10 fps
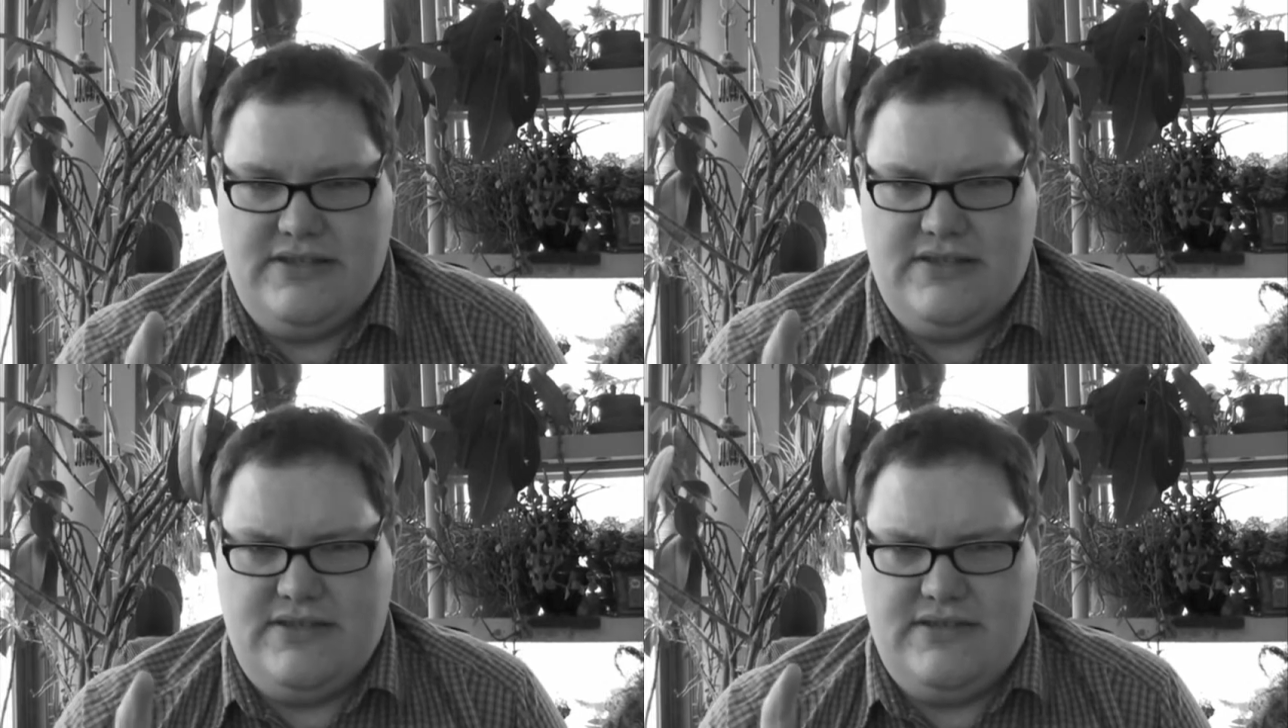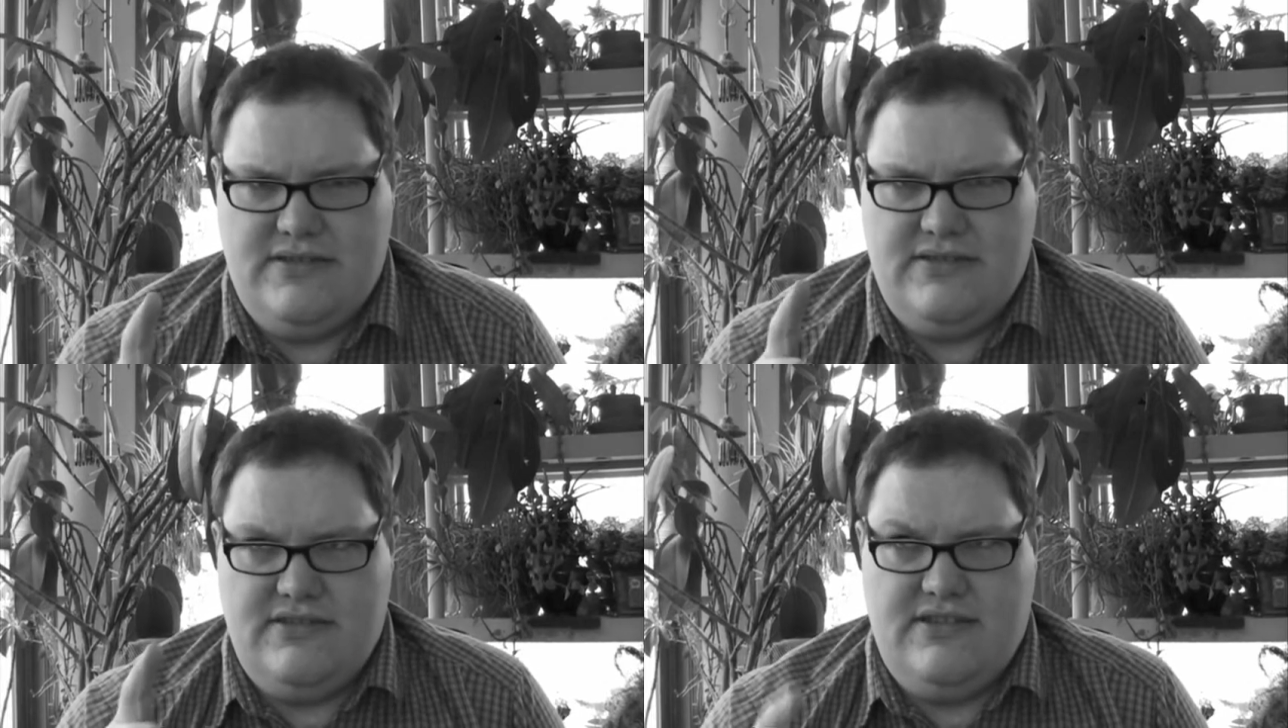
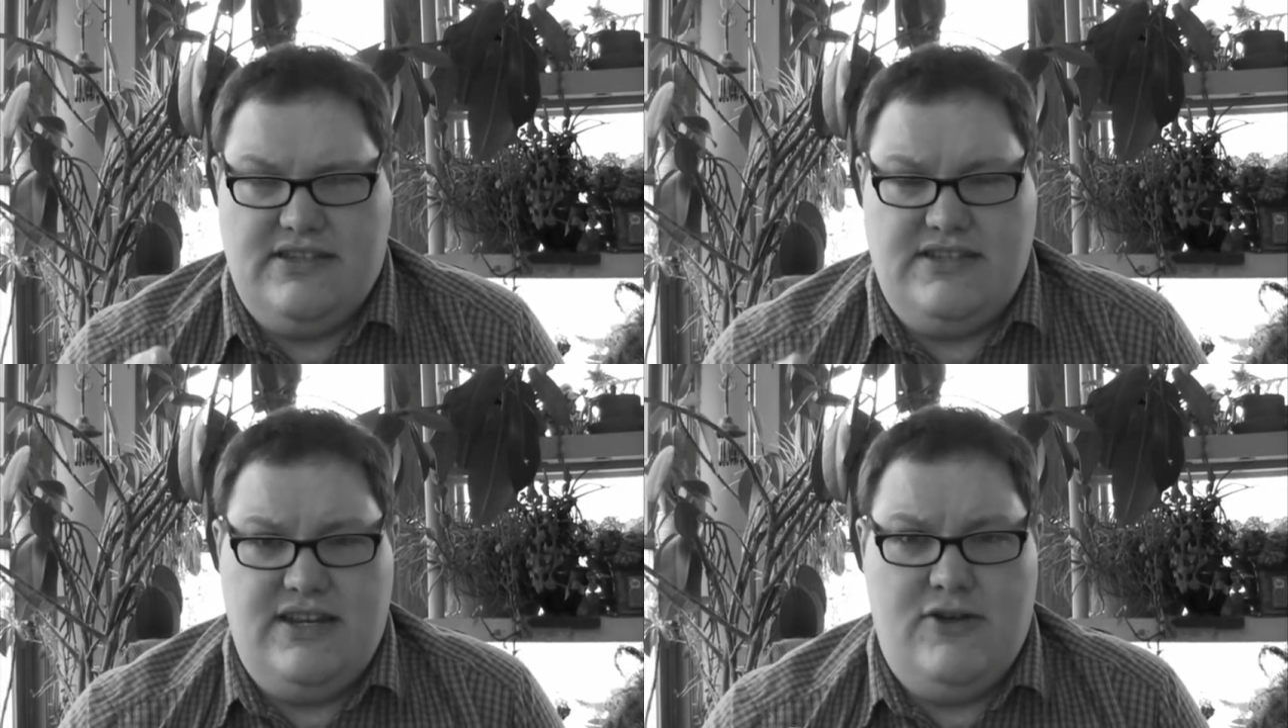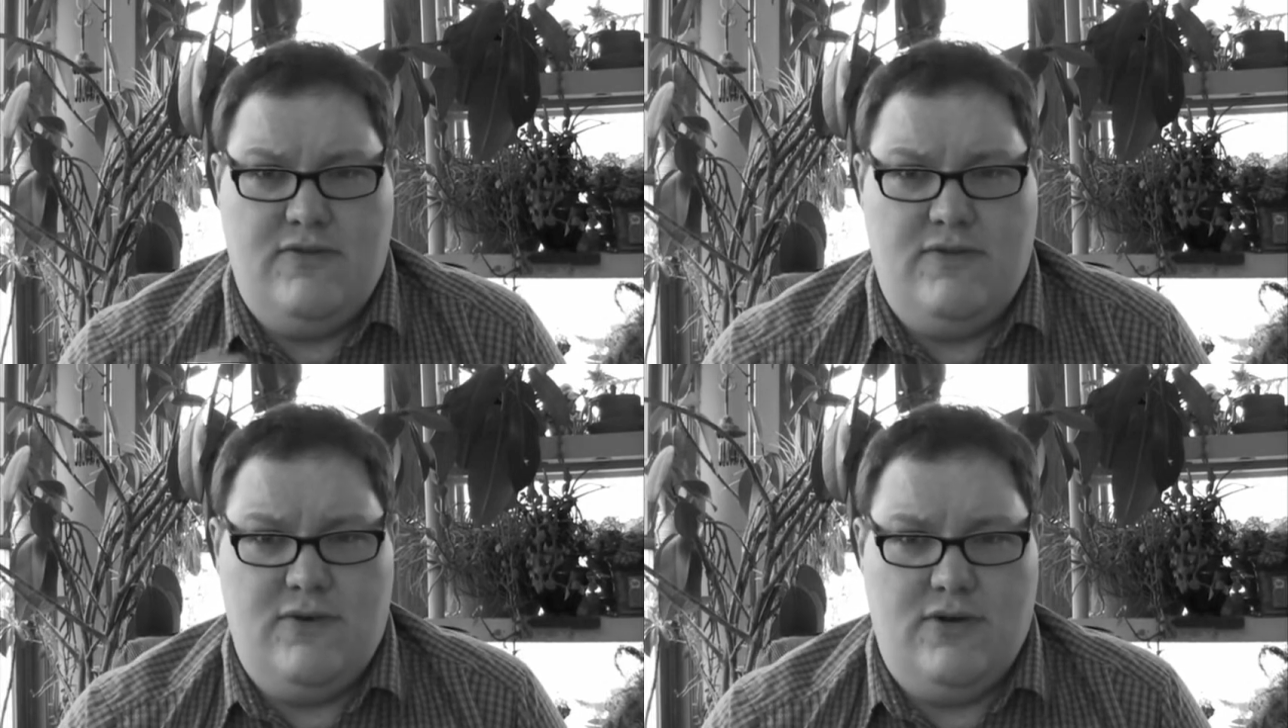
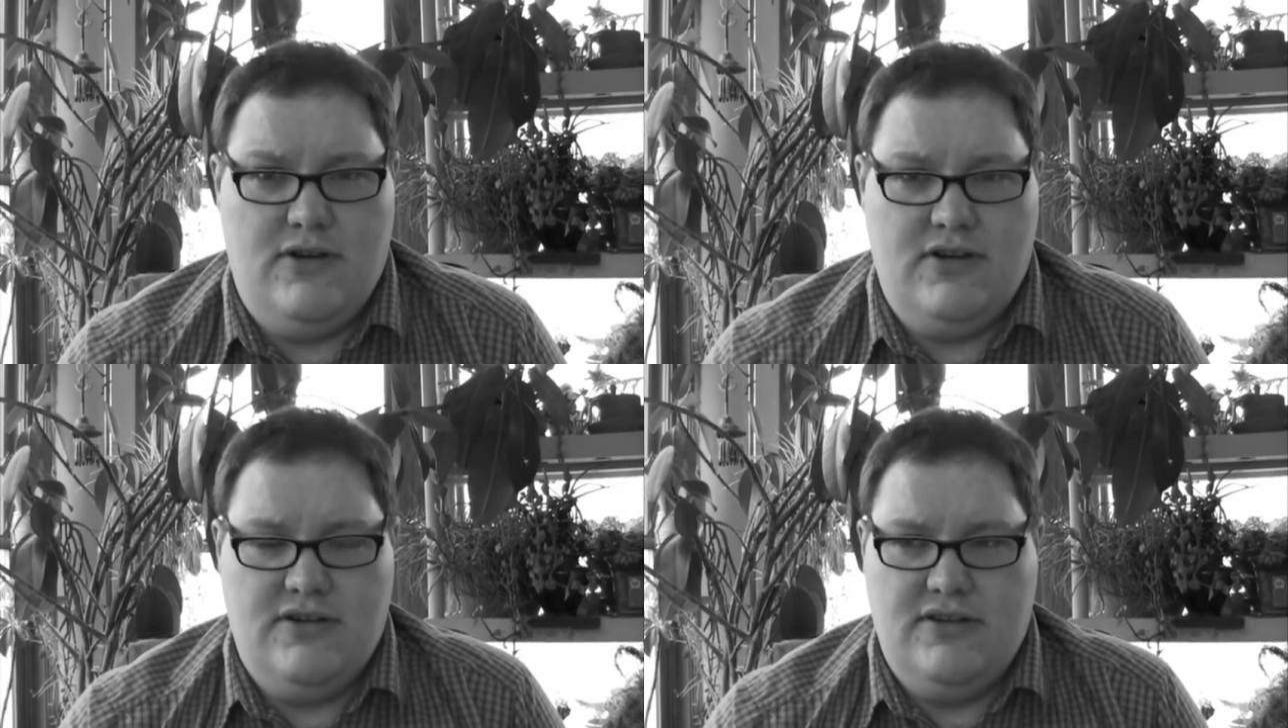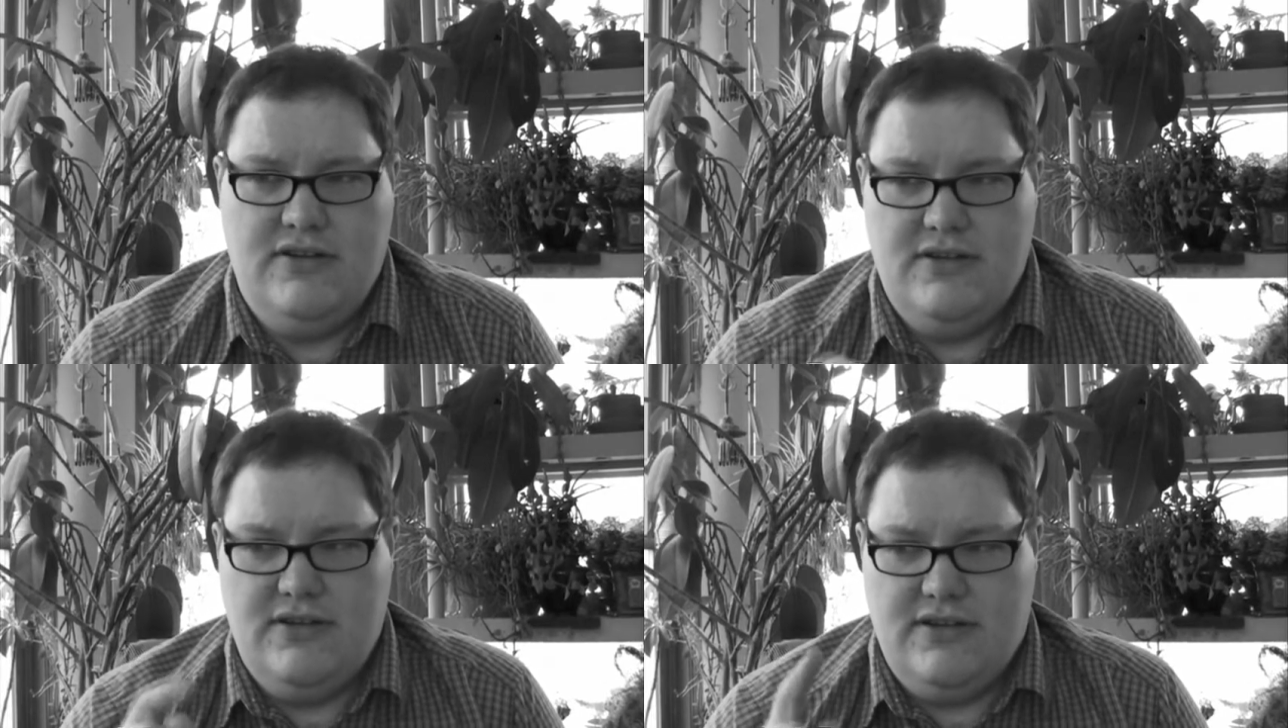1604
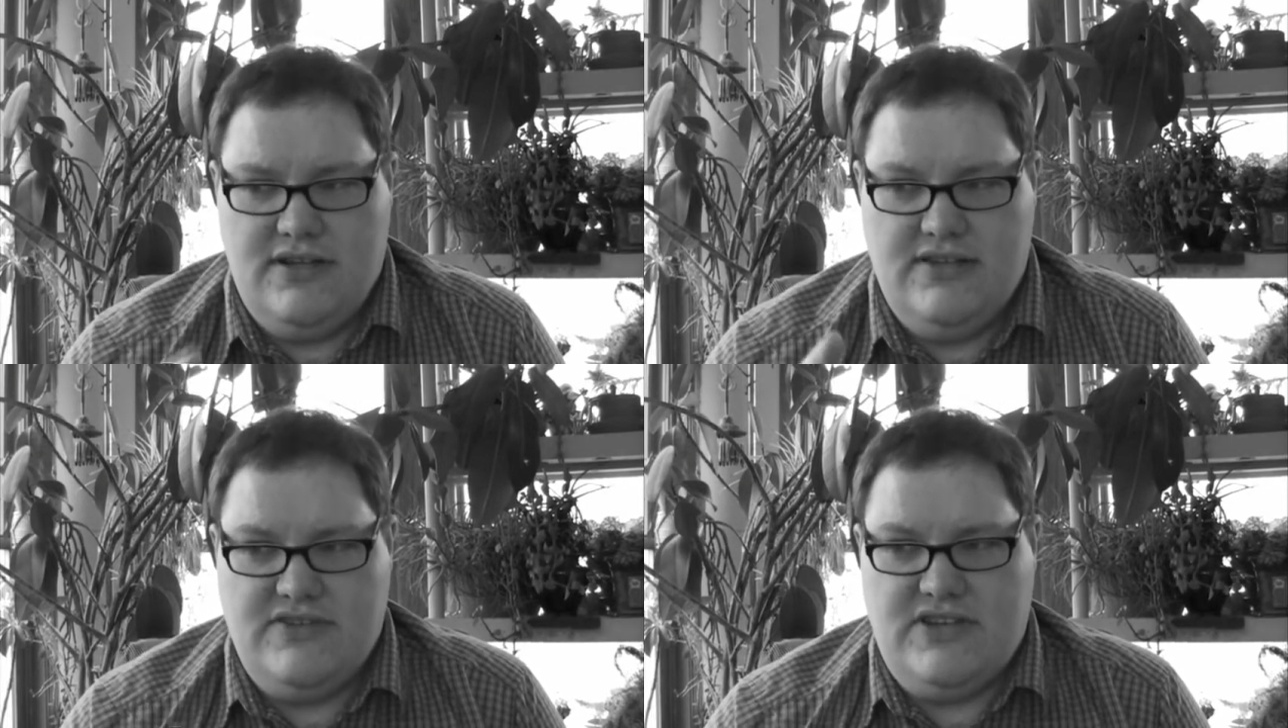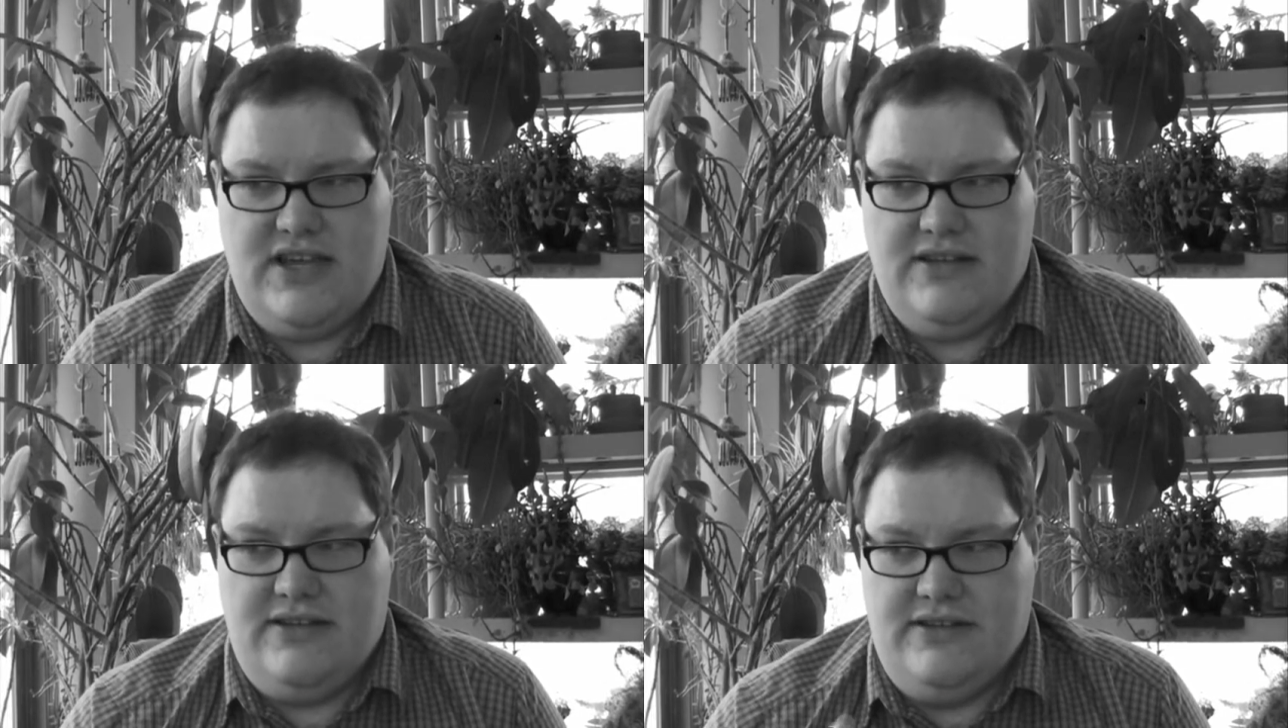in
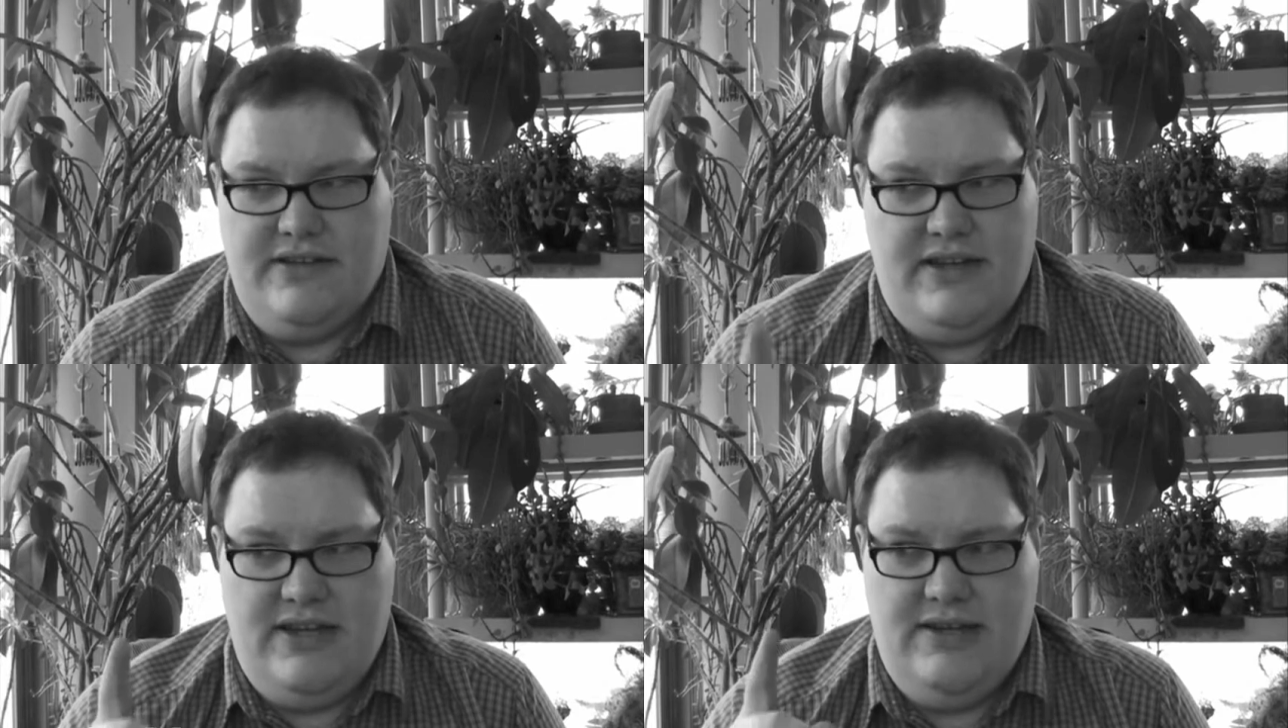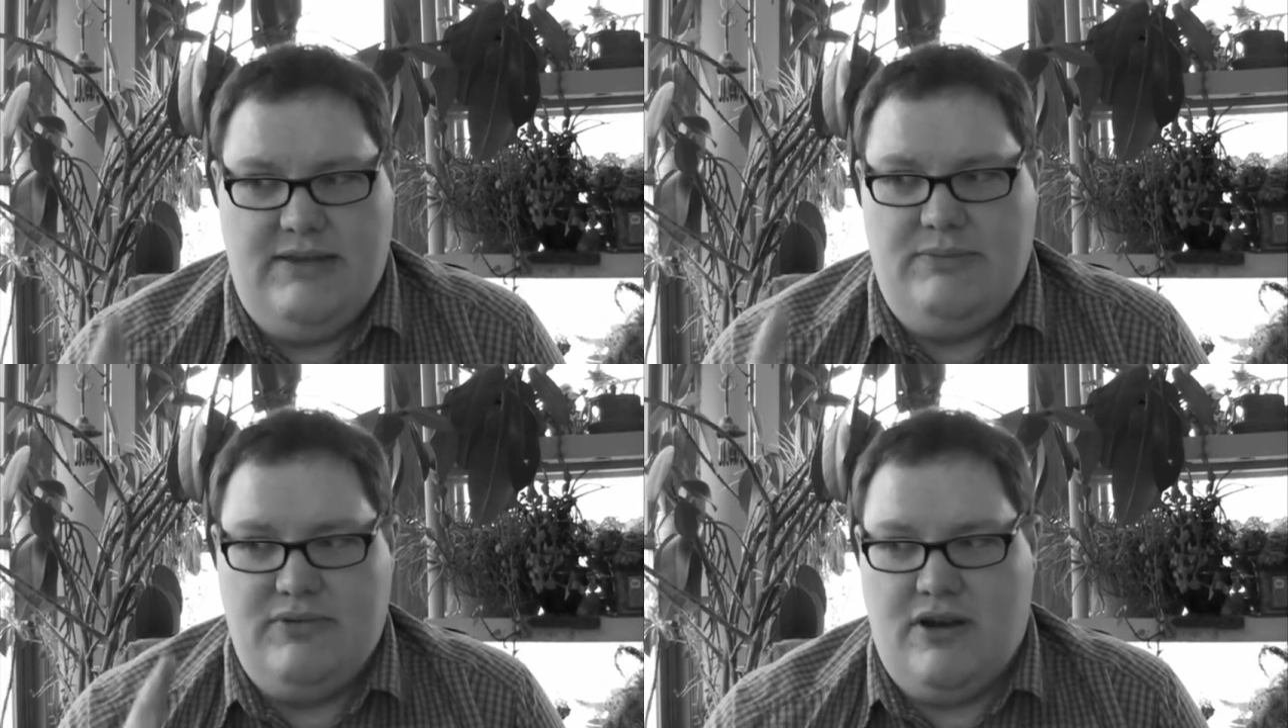Scotland, and
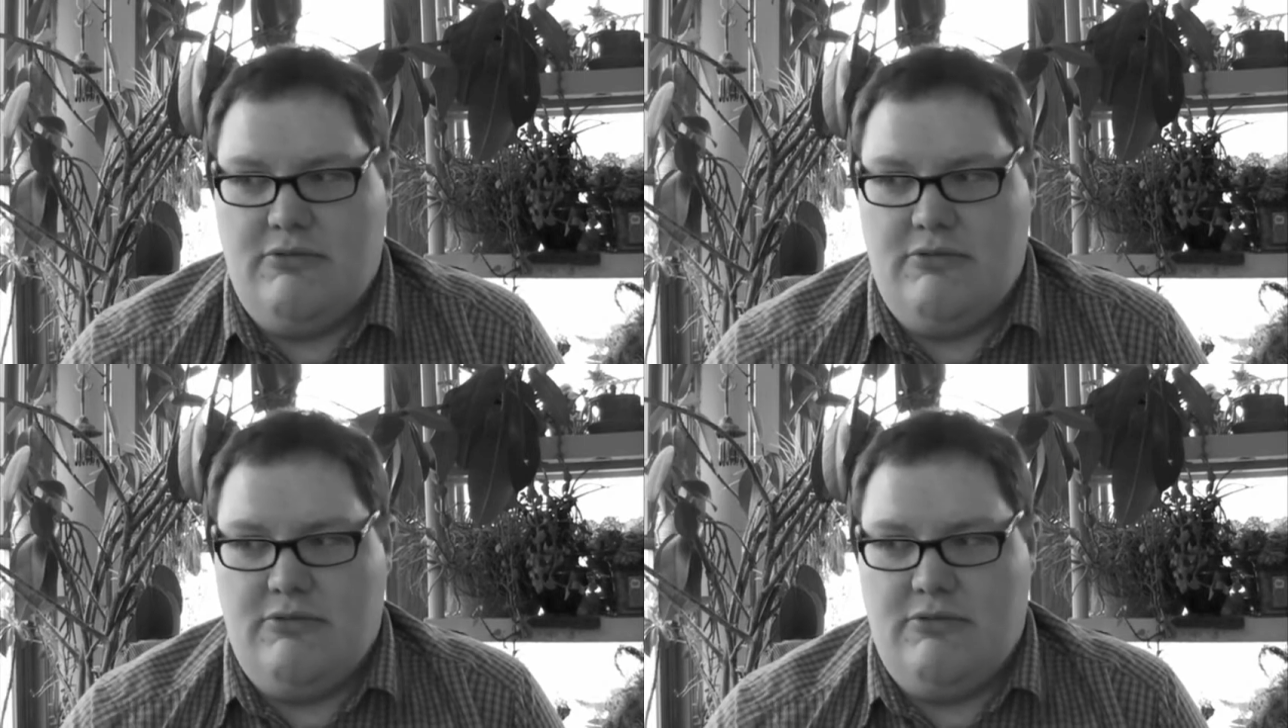he